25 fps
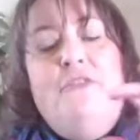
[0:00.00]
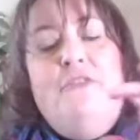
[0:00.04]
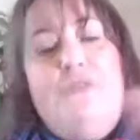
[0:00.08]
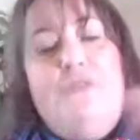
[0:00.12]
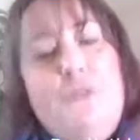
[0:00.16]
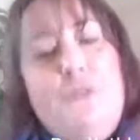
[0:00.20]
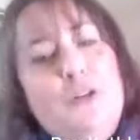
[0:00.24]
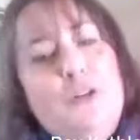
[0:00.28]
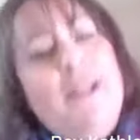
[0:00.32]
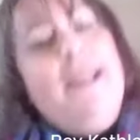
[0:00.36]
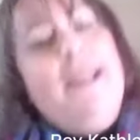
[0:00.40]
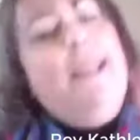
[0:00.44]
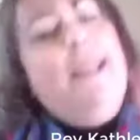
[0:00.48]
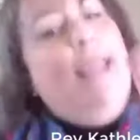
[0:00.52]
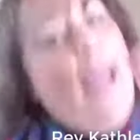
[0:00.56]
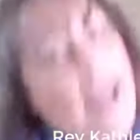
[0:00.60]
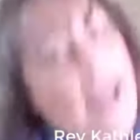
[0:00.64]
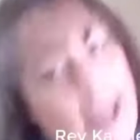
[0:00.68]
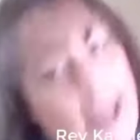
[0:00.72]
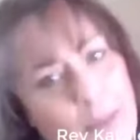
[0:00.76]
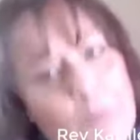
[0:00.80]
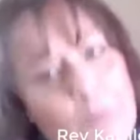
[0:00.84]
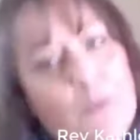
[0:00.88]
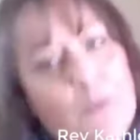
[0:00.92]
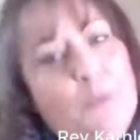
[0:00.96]
fully
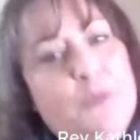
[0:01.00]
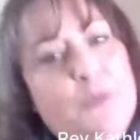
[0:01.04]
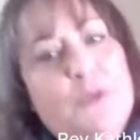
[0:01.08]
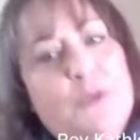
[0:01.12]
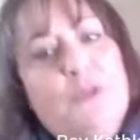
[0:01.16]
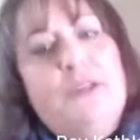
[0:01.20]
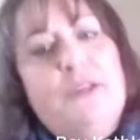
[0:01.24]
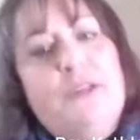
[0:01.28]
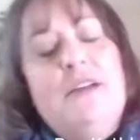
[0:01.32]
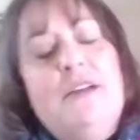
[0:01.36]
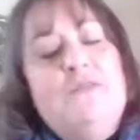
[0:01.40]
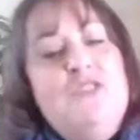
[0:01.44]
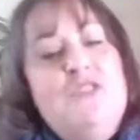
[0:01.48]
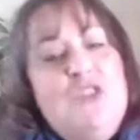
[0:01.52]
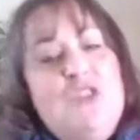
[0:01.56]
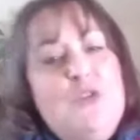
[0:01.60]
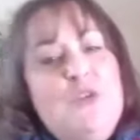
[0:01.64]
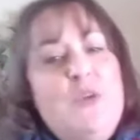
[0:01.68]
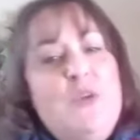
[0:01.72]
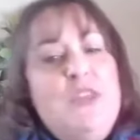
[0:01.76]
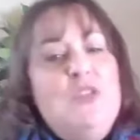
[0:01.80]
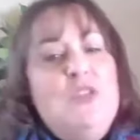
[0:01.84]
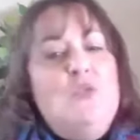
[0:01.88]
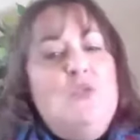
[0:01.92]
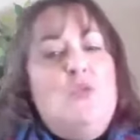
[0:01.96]
capable of
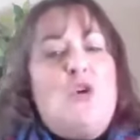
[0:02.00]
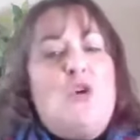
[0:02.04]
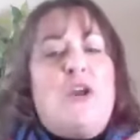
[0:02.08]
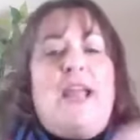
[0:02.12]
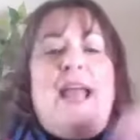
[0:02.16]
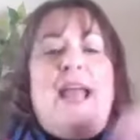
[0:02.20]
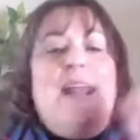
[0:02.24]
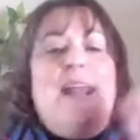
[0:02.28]
doing the work